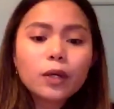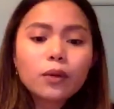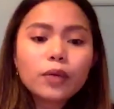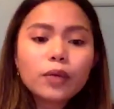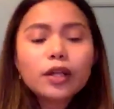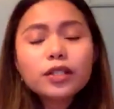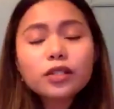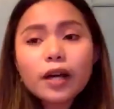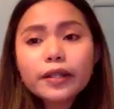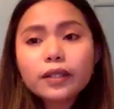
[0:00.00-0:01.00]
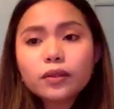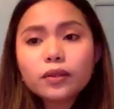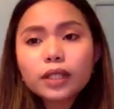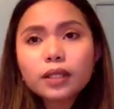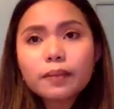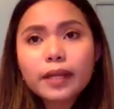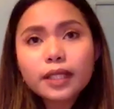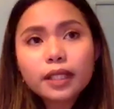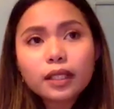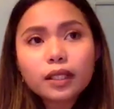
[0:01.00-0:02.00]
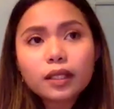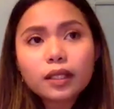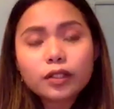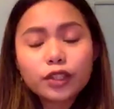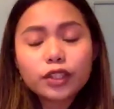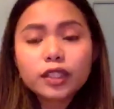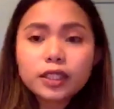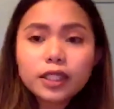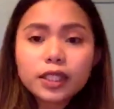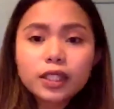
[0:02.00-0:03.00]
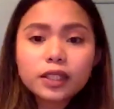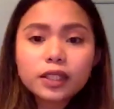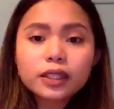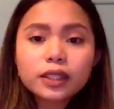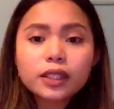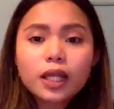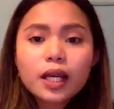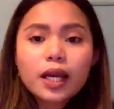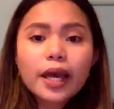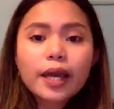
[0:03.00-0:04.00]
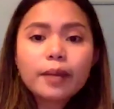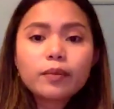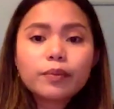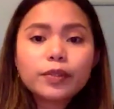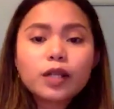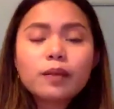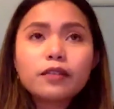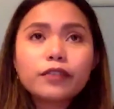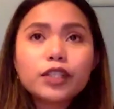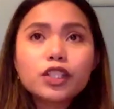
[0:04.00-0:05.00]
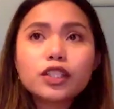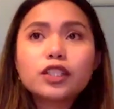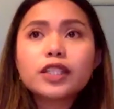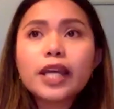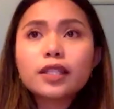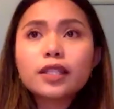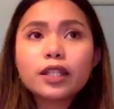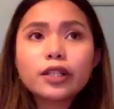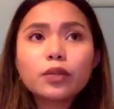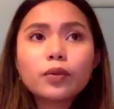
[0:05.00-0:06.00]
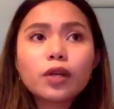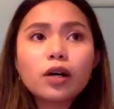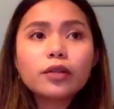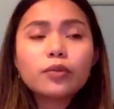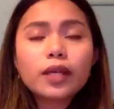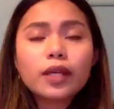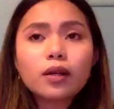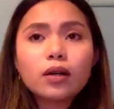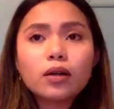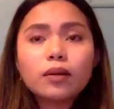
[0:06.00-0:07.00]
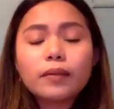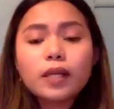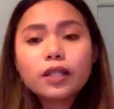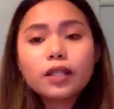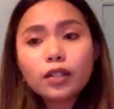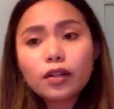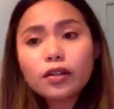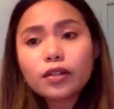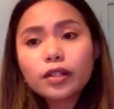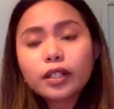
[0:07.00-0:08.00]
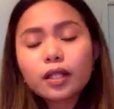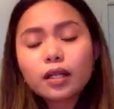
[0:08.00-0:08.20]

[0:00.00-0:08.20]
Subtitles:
we are taught, you know, like the basic nursing skills, predominantly first year and second year, we are with the other